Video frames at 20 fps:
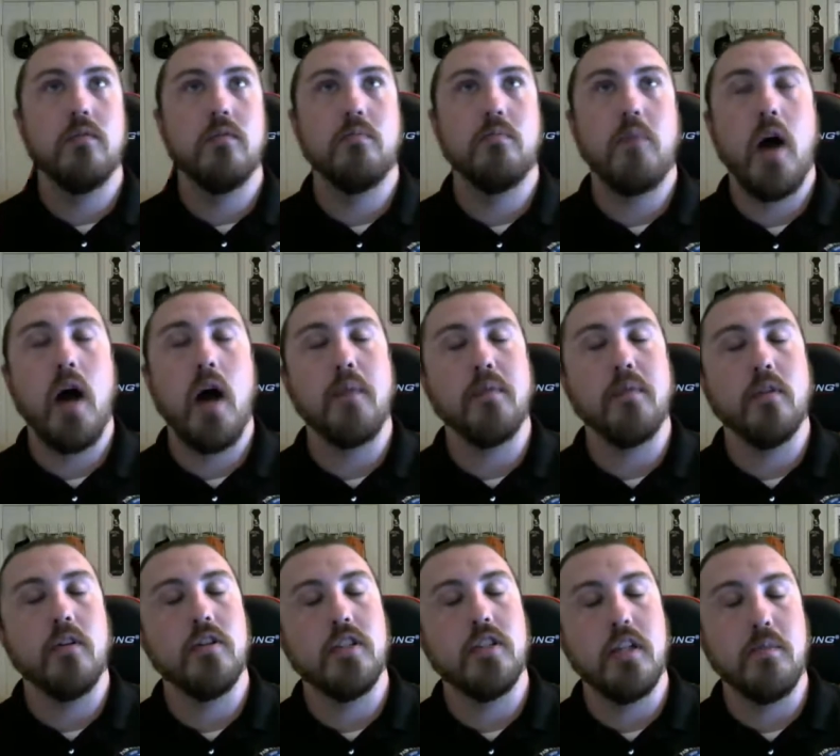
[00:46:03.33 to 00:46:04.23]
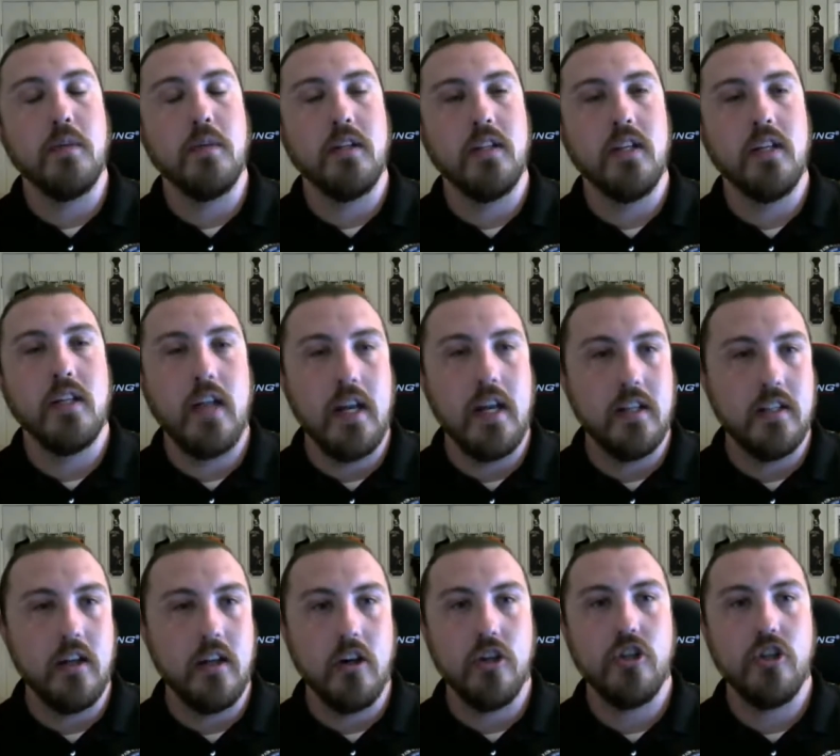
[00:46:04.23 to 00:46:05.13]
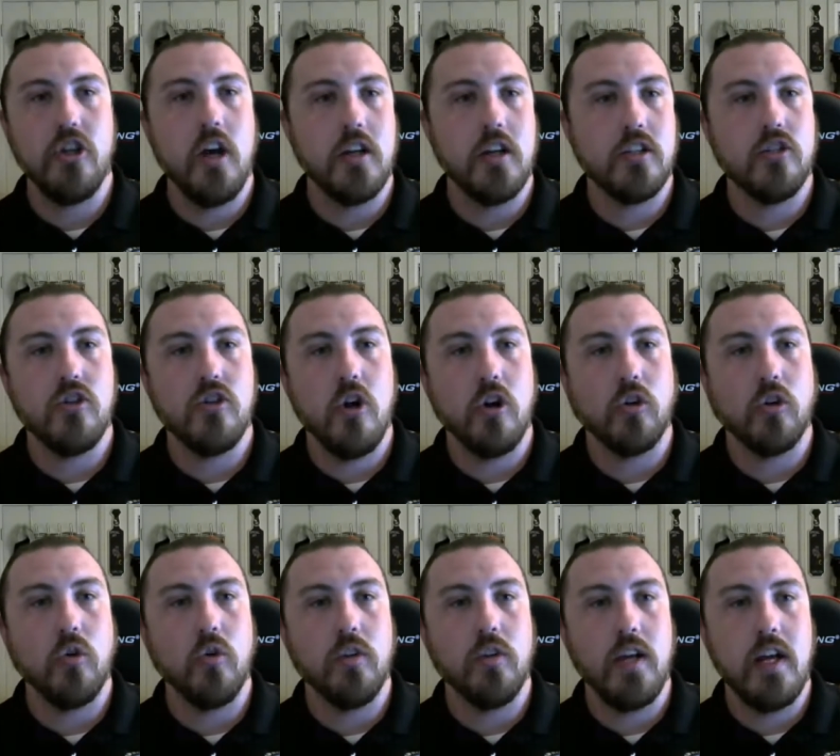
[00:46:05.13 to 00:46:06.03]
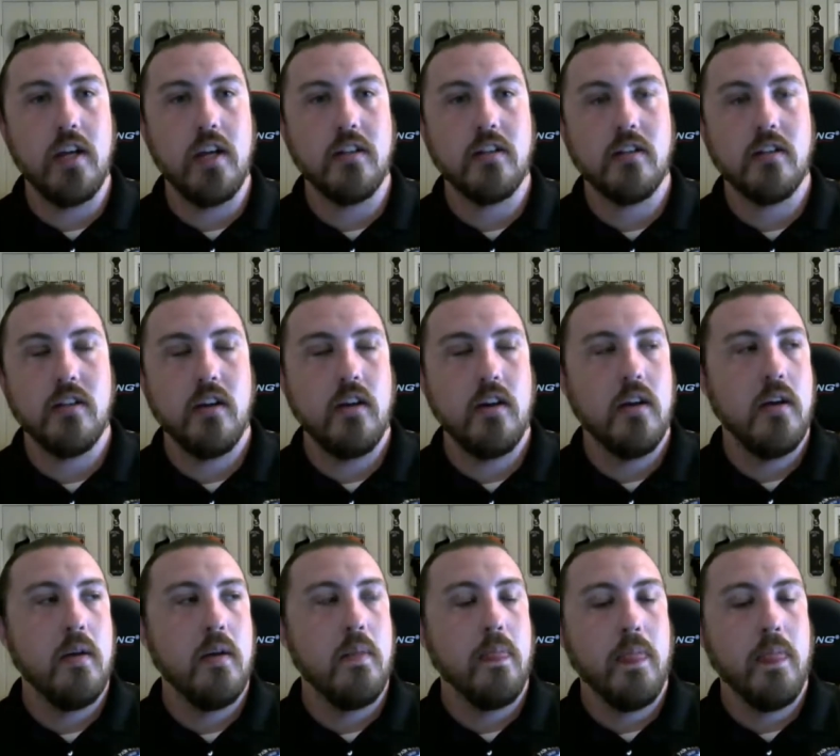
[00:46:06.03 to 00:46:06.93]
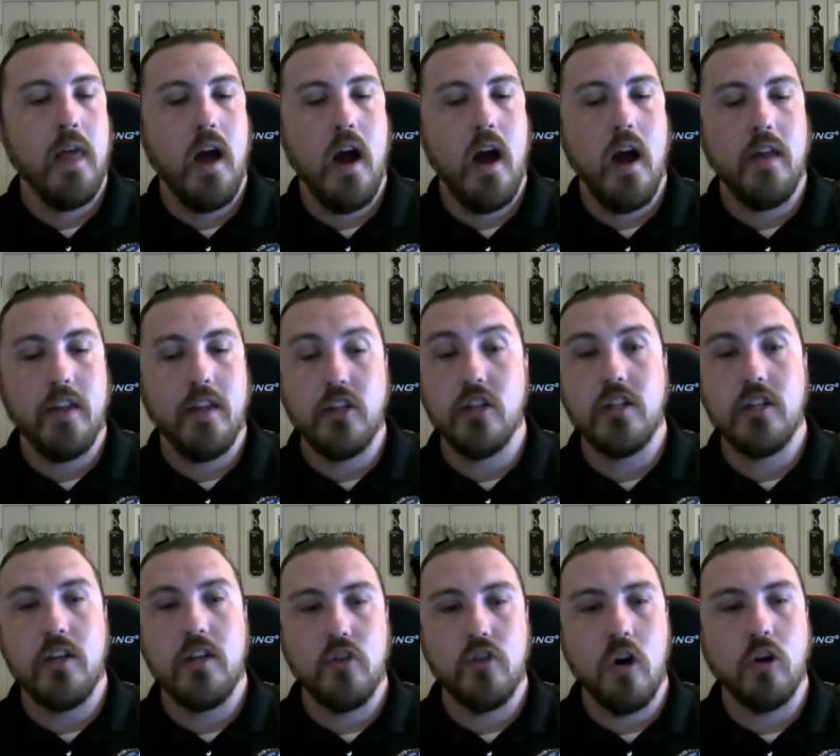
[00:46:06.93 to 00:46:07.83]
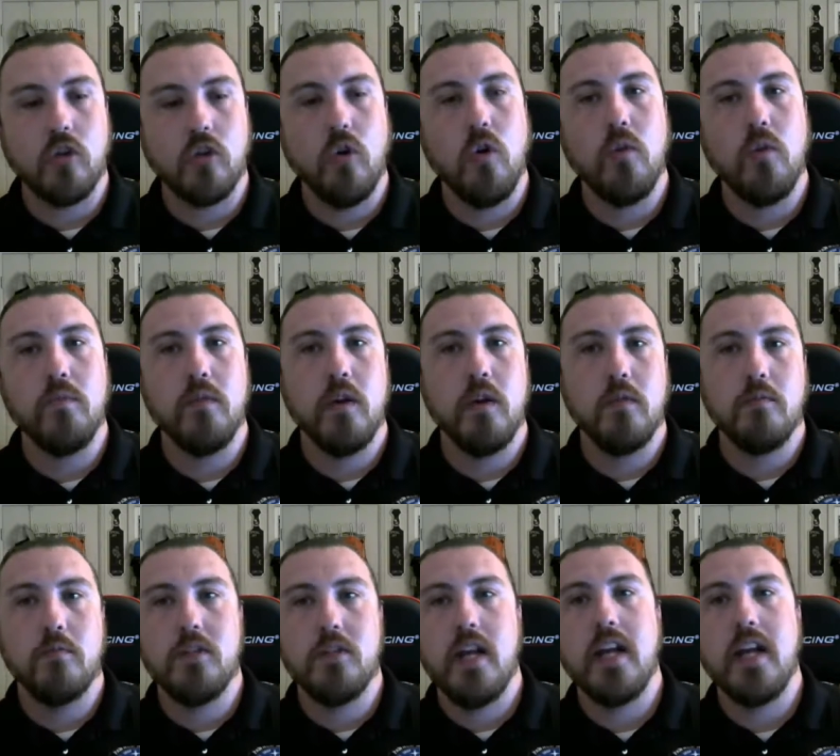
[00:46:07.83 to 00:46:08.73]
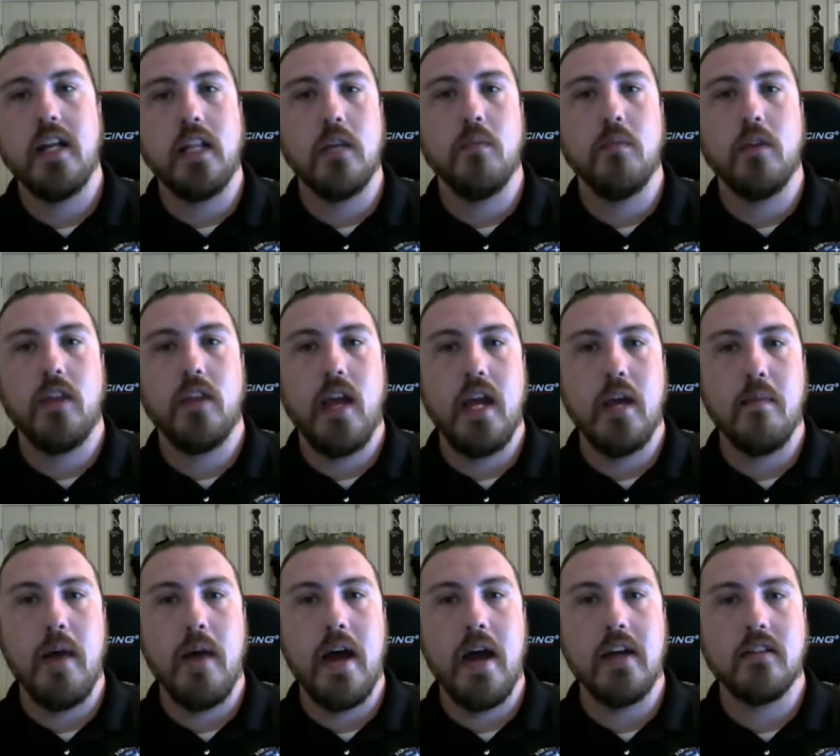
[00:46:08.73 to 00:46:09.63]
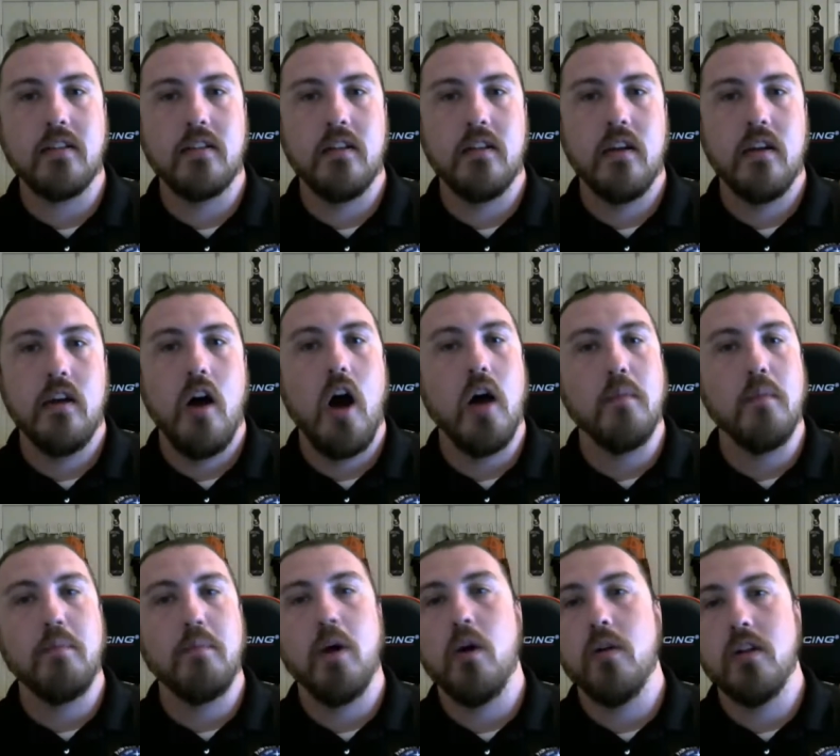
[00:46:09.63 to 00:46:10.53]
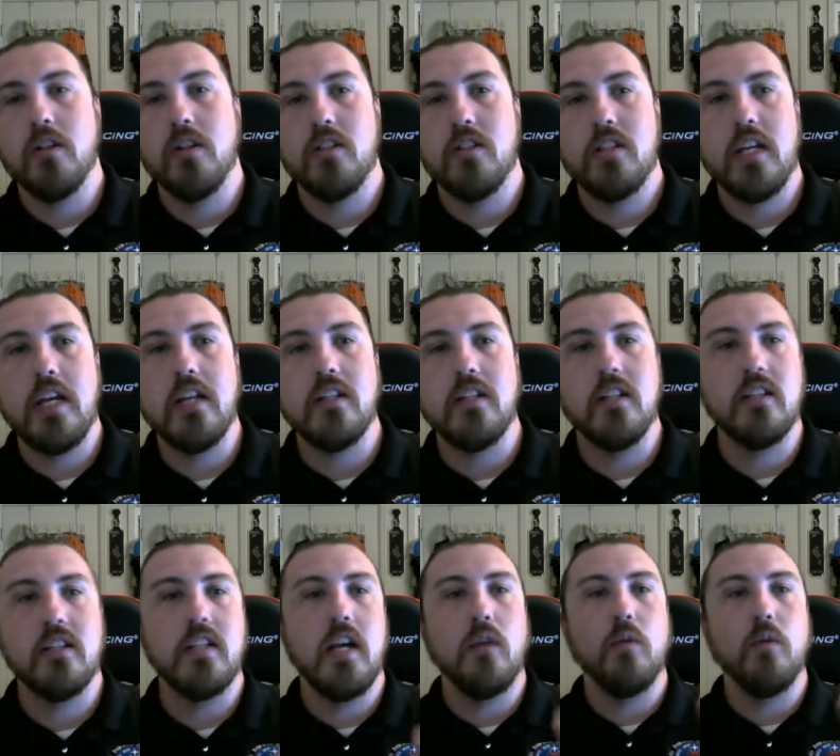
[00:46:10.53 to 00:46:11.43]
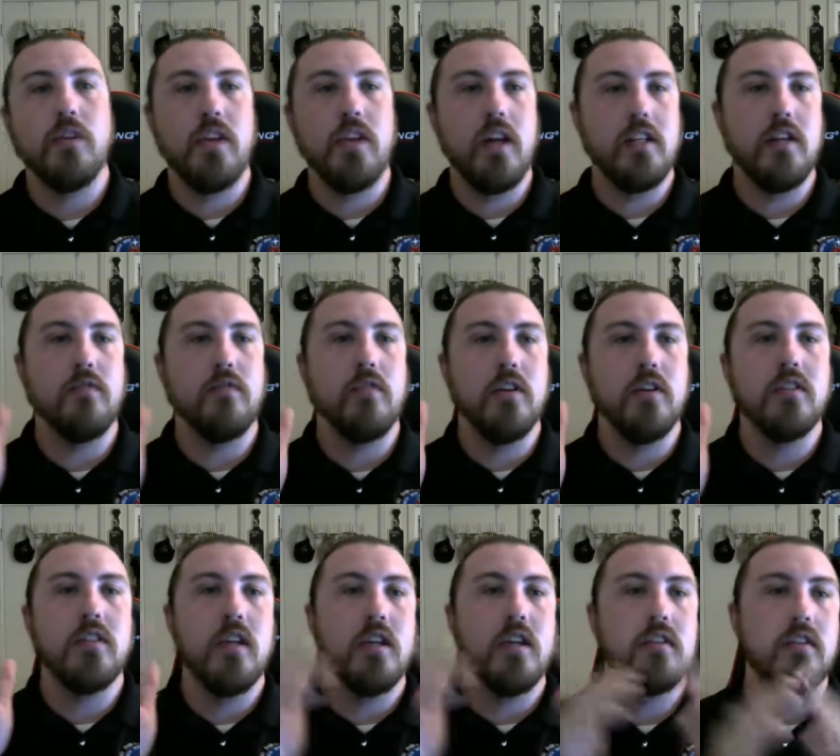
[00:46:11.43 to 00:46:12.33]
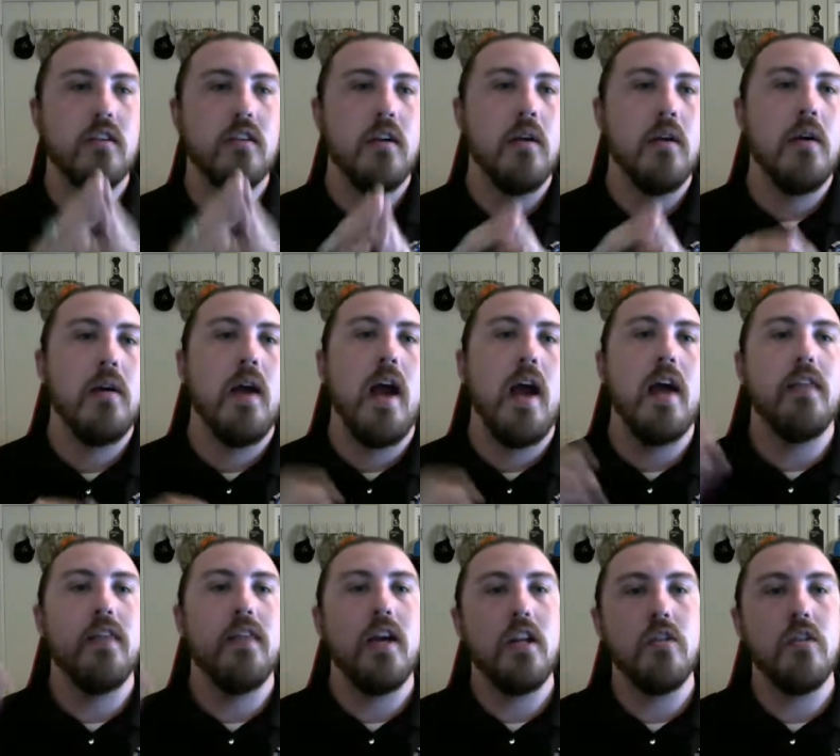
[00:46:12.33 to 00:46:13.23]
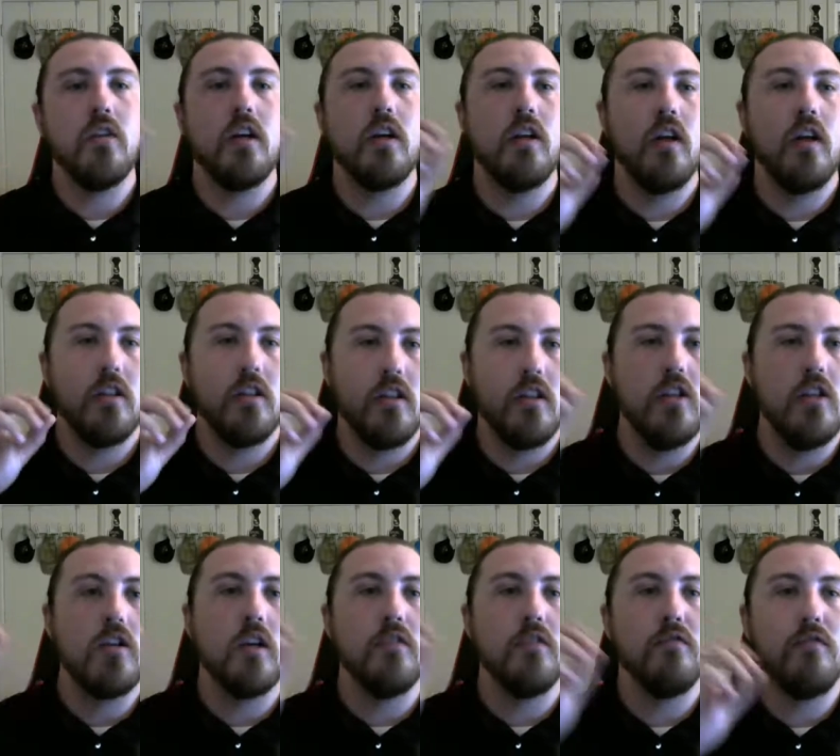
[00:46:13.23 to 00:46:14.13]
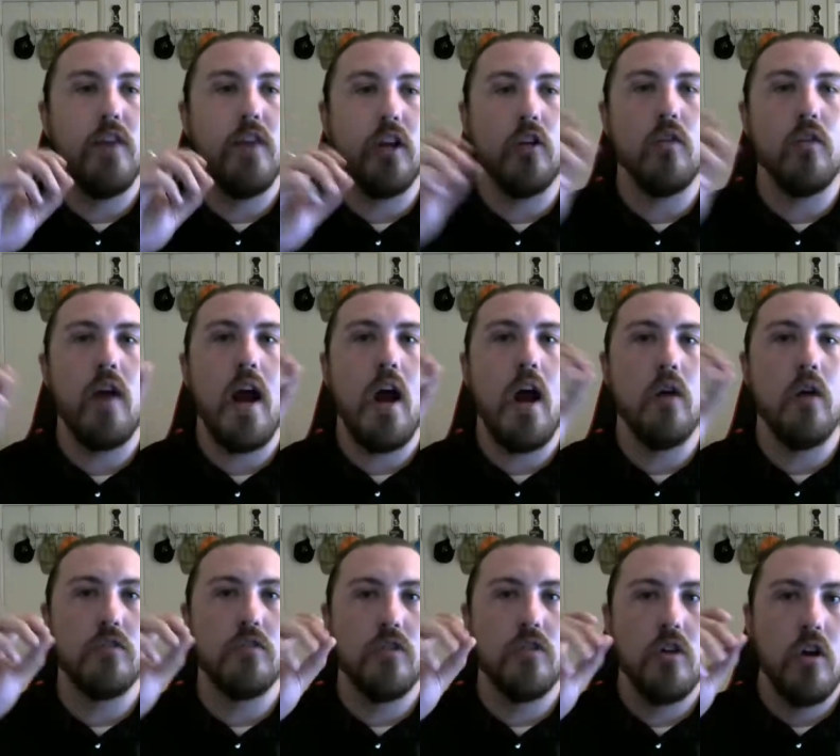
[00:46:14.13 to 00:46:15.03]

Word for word: popular CPT dates that are just charcoal dates uh, that just have charcoal, dating them with AMS on bone and seeds, and seeing what that difference is. And then you can uh, then you can figure out,